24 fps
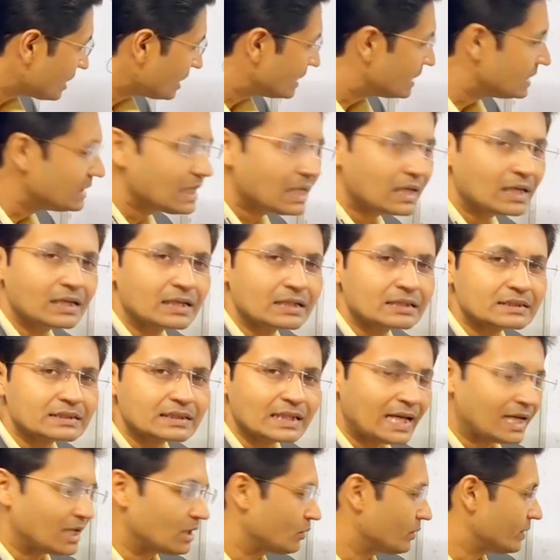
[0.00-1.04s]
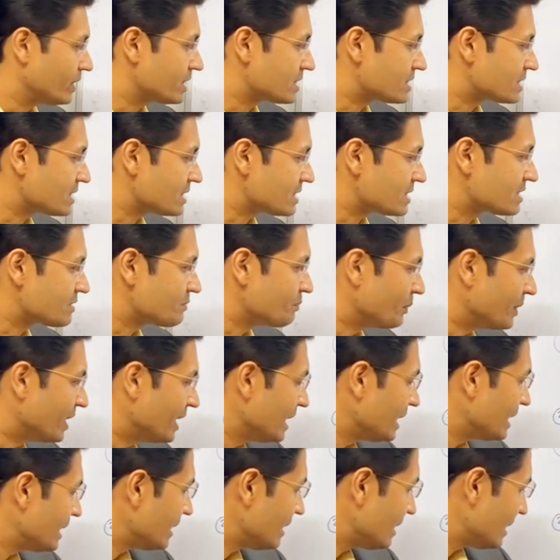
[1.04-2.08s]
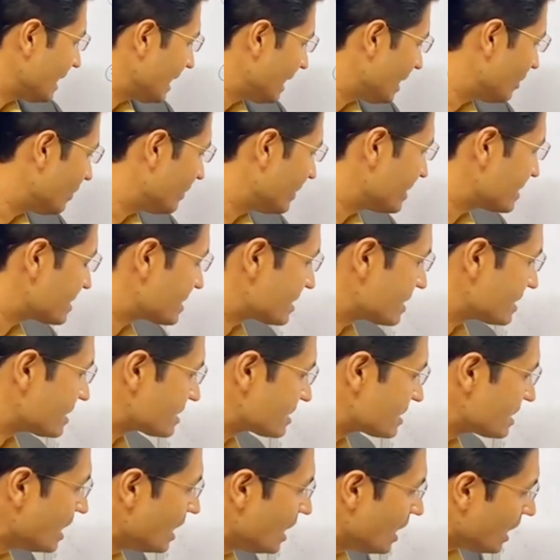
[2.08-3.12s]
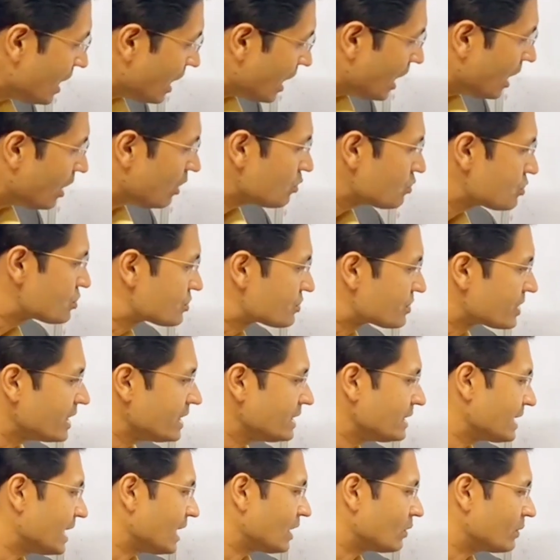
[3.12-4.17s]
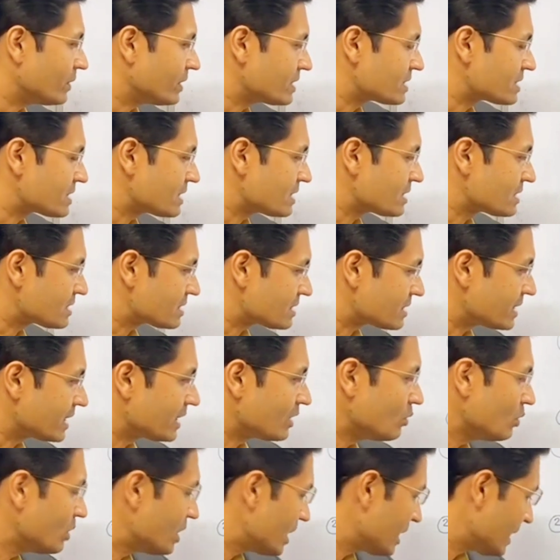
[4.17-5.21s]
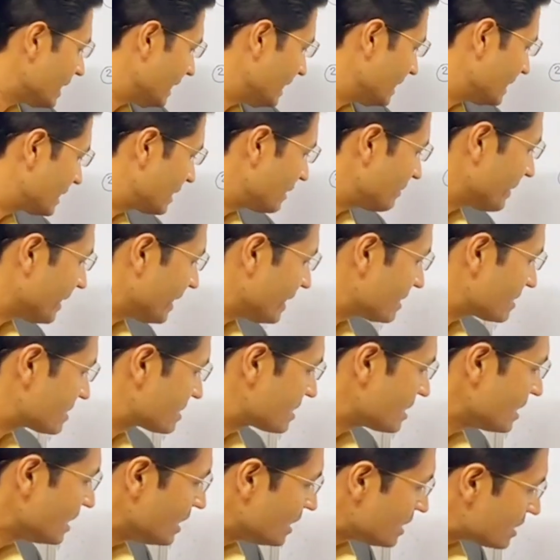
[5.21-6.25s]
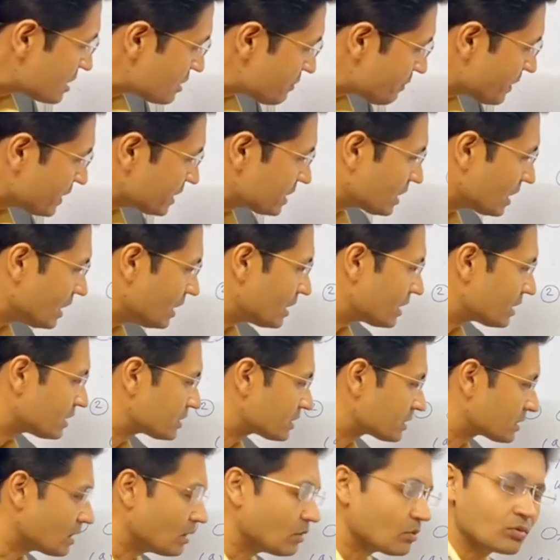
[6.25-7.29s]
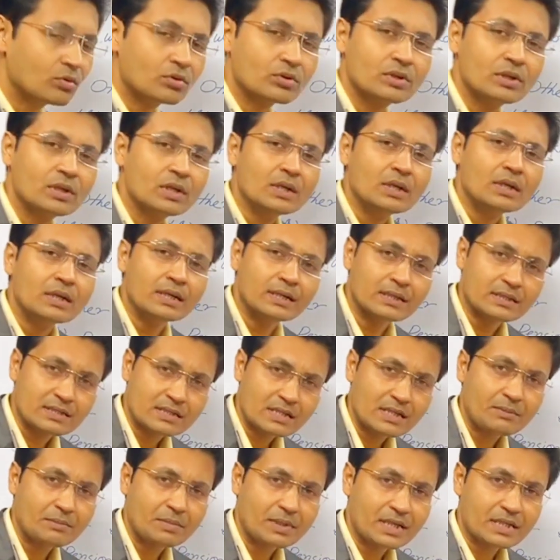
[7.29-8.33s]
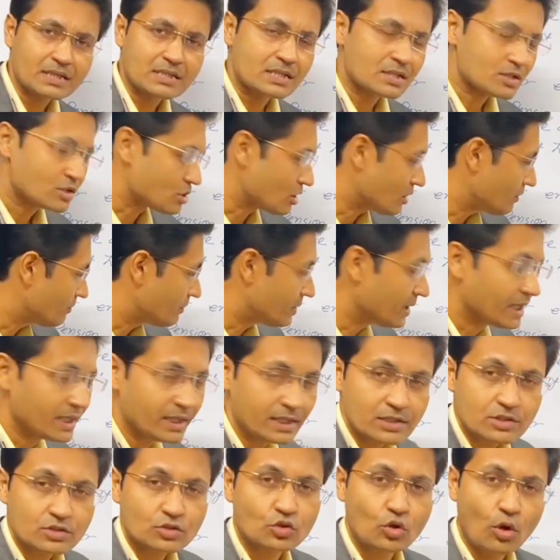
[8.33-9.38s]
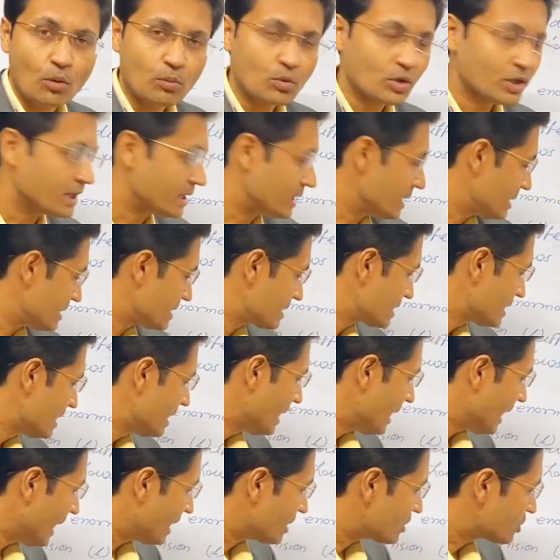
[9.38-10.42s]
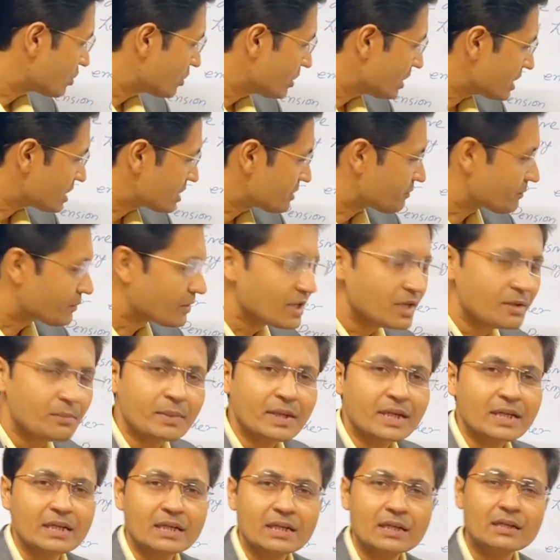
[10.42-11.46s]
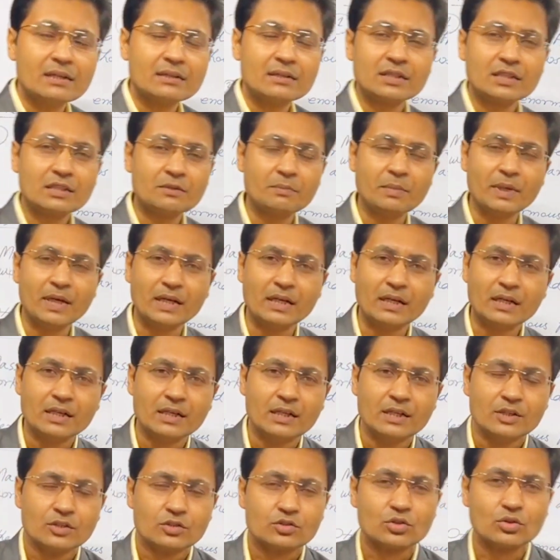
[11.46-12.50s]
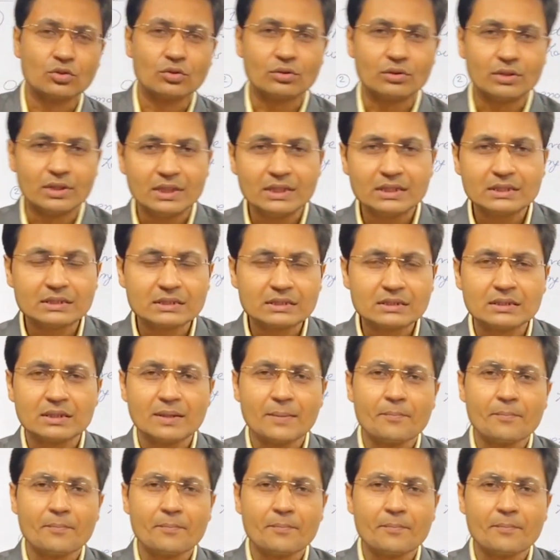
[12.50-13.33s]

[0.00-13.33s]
dearness allowances, medical allowances, house rent allowances, regular increments, special discount in some cases of various commodities, as well as free medical treatment. So these